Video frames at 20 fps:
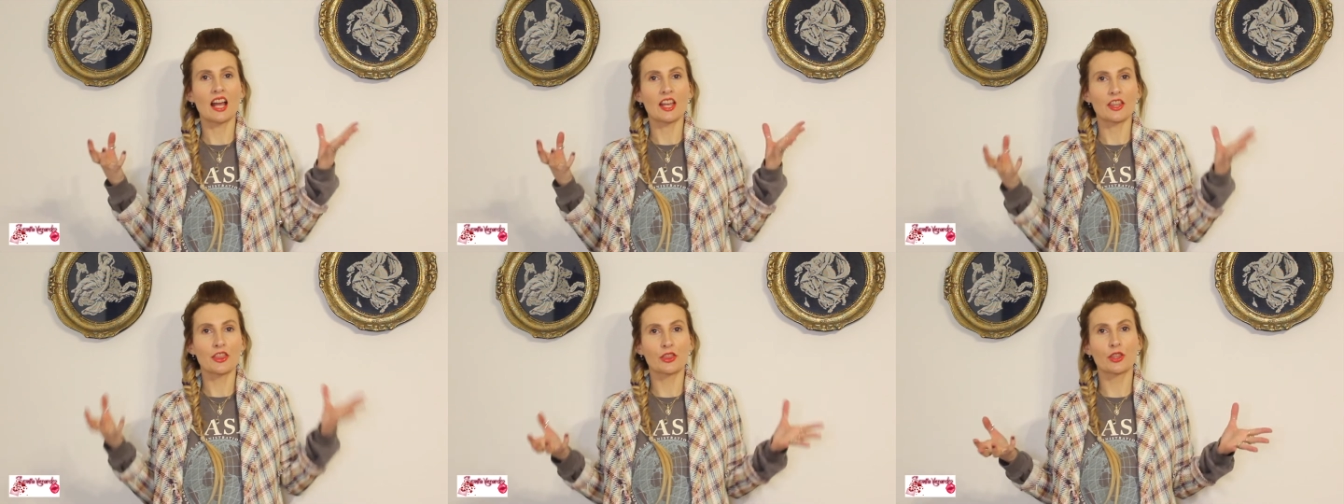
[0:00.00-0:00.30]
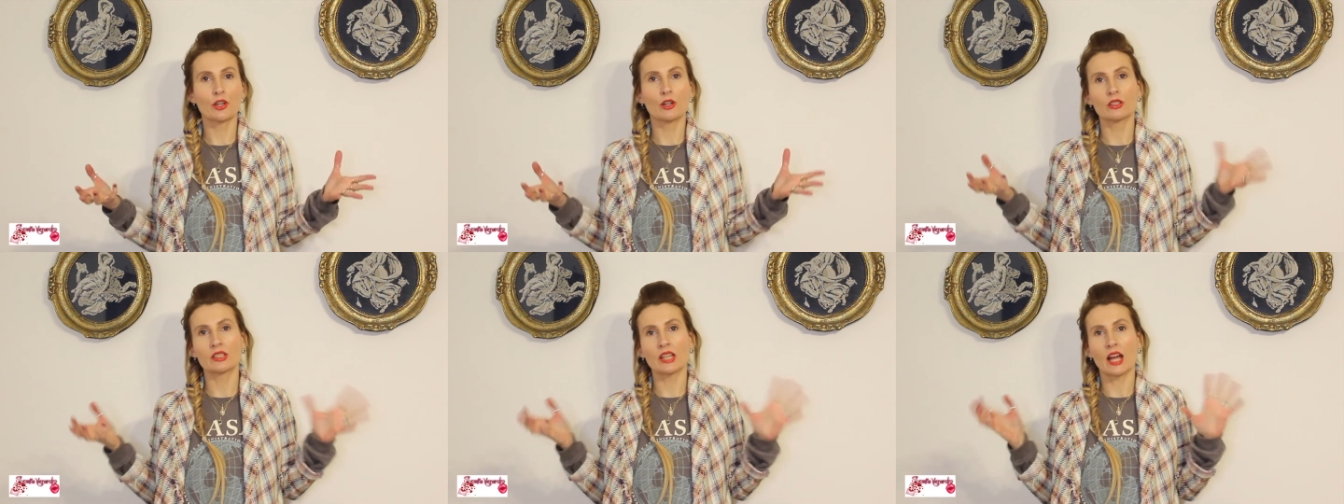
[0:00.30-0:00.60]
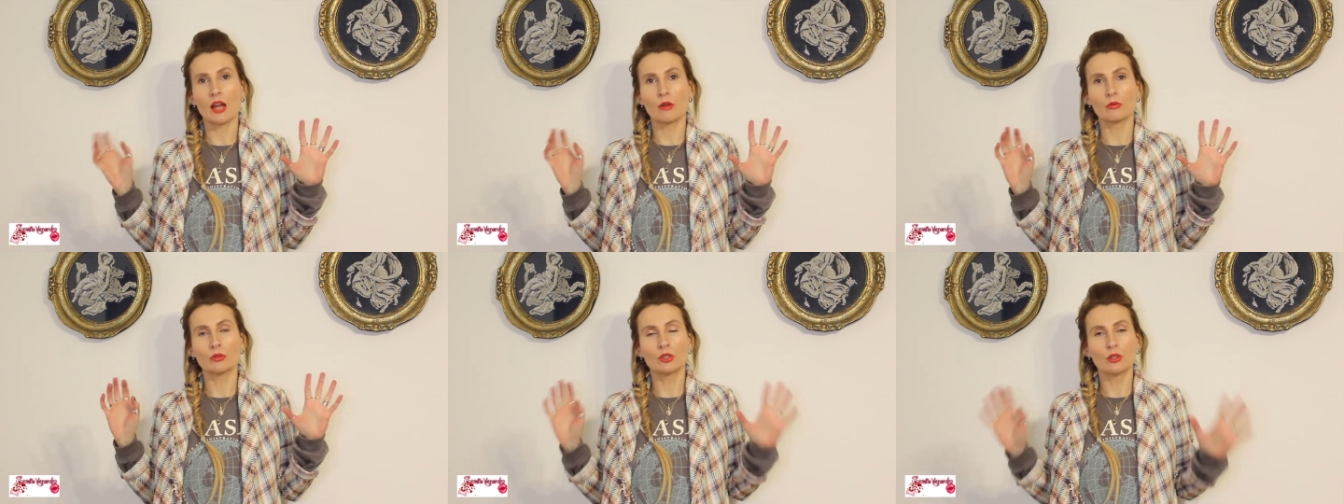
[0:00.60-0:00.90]
I thought
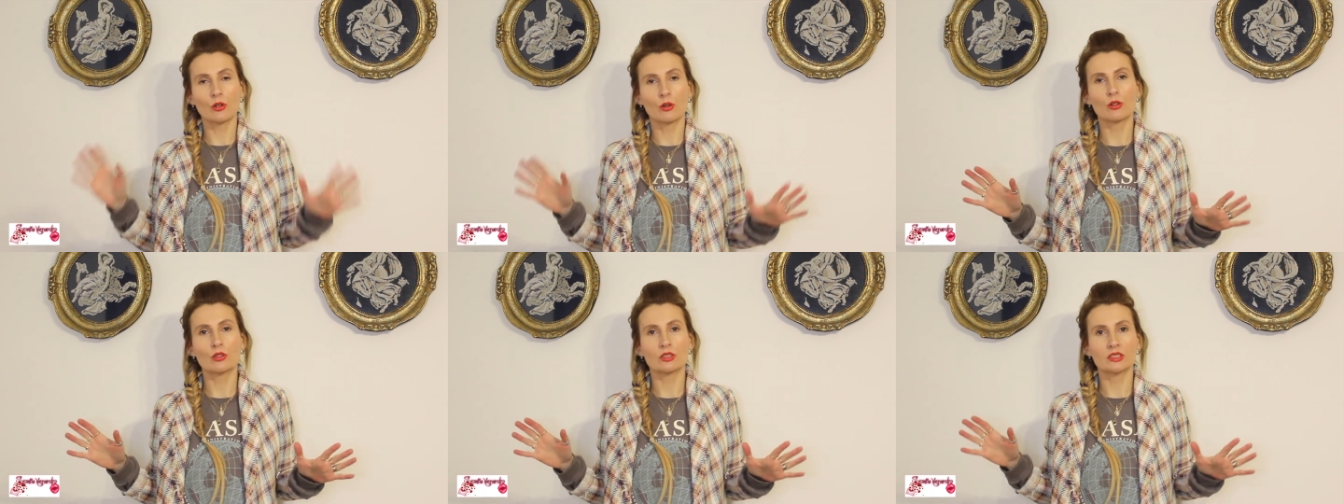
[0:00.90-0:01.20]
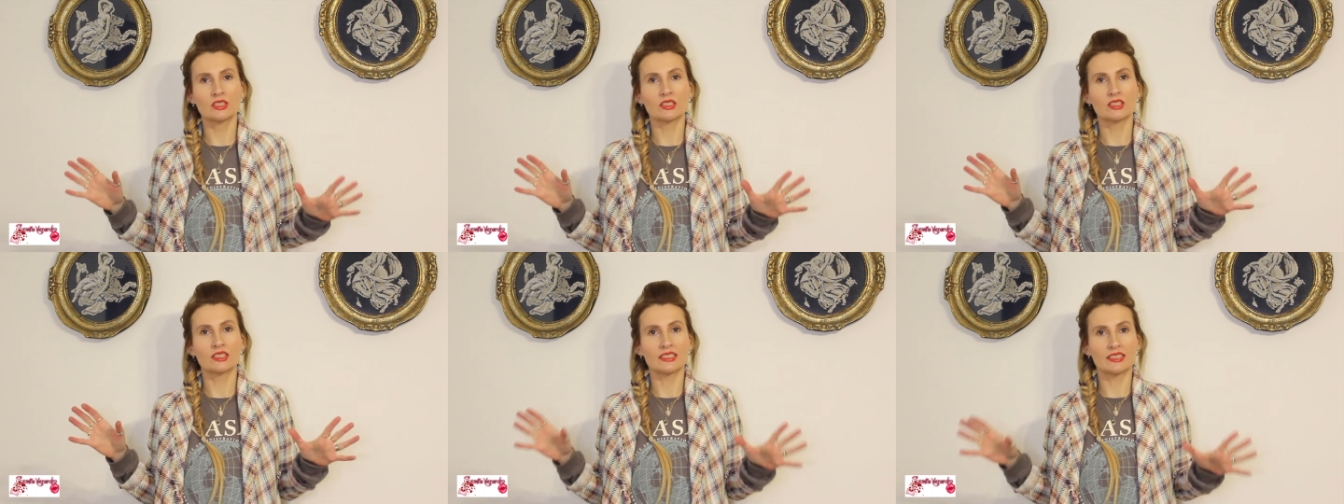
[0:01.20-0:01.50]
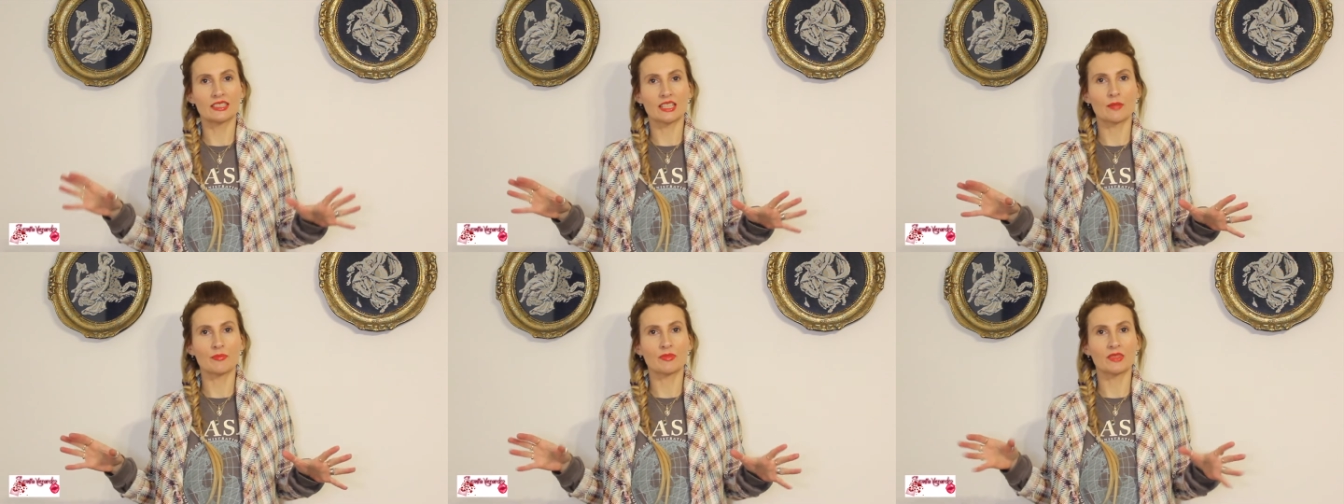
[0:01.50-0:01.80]
I would order
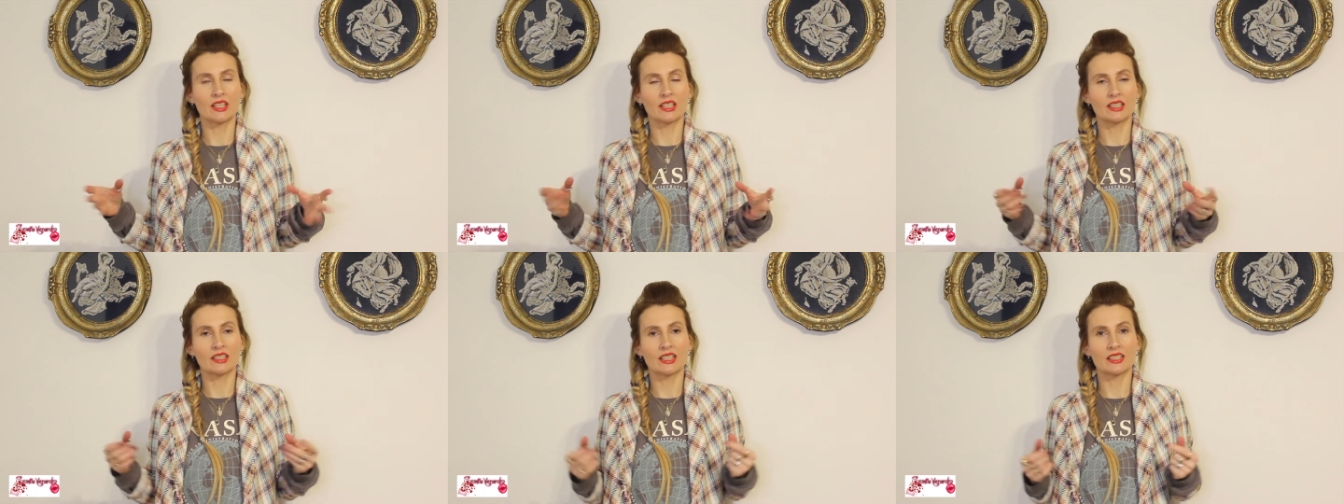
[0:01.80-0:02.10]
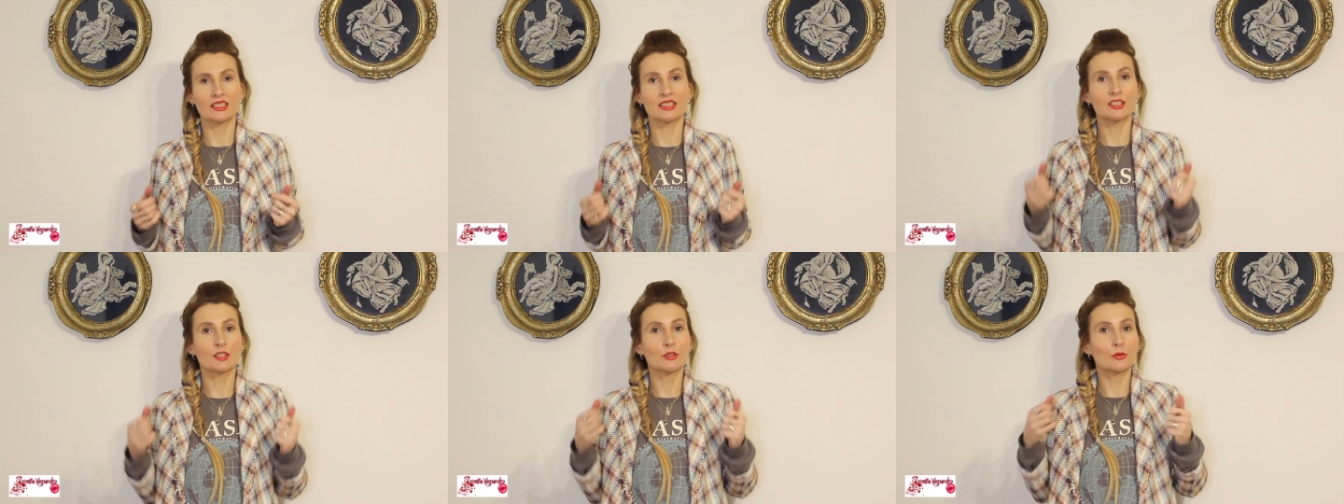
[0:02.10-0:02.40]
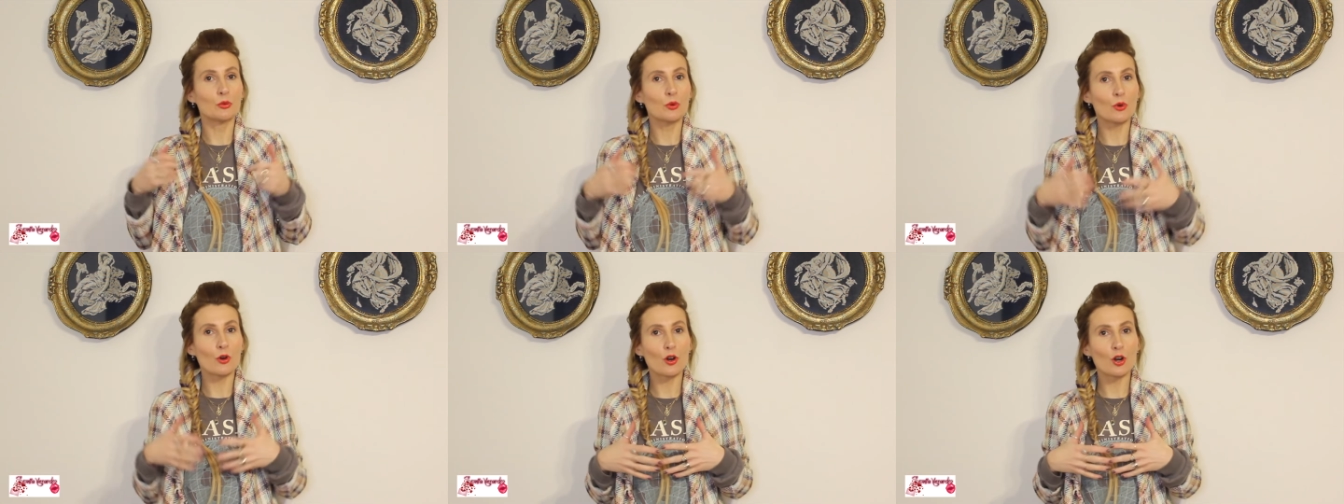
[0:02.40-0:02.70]
something that's
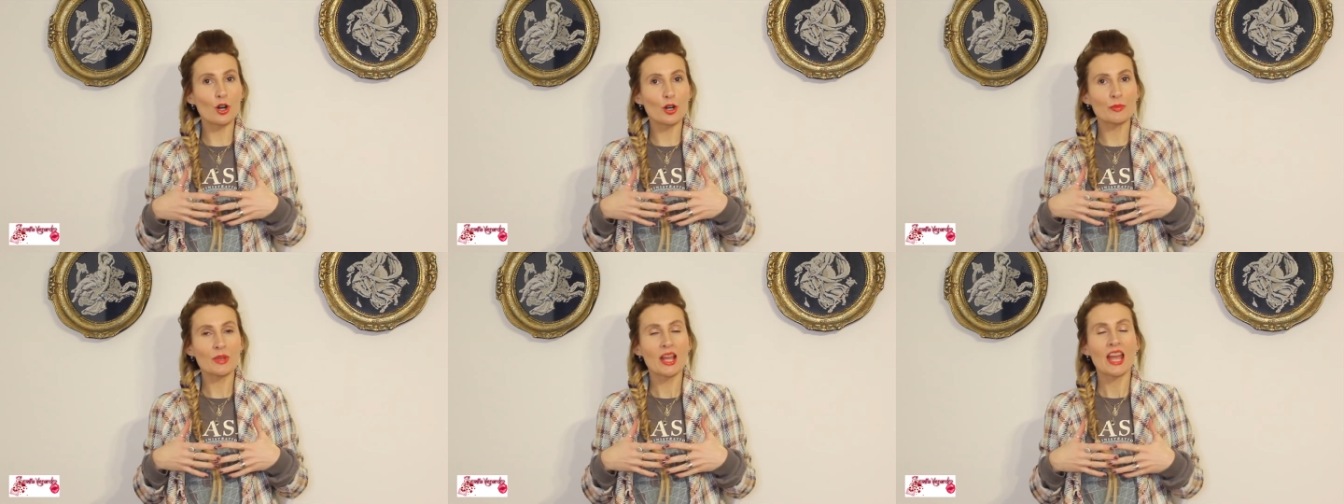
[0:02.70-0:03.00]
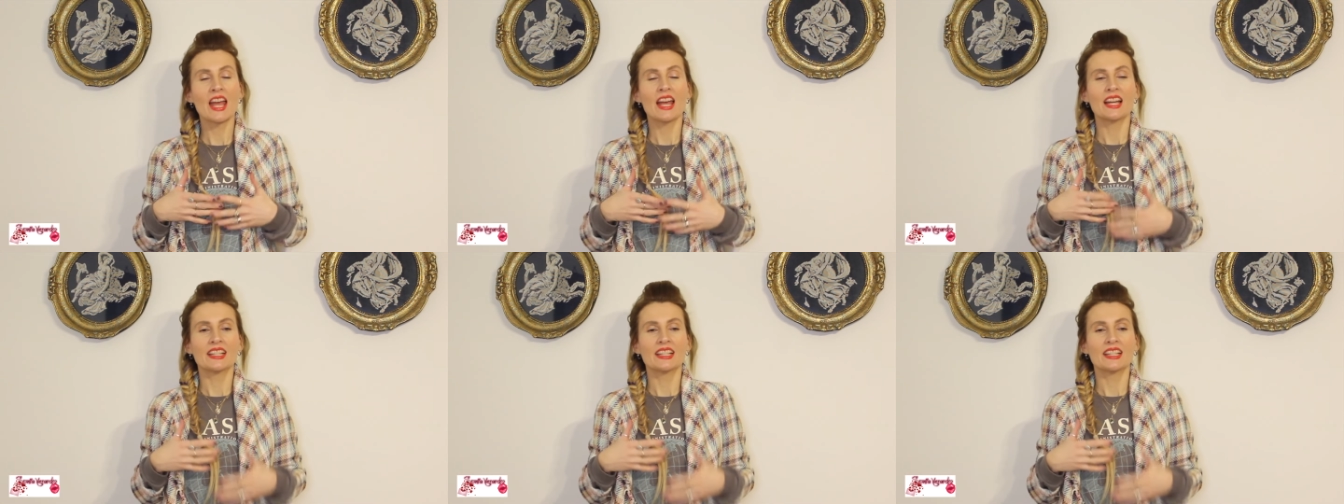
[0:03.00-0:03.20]
warm,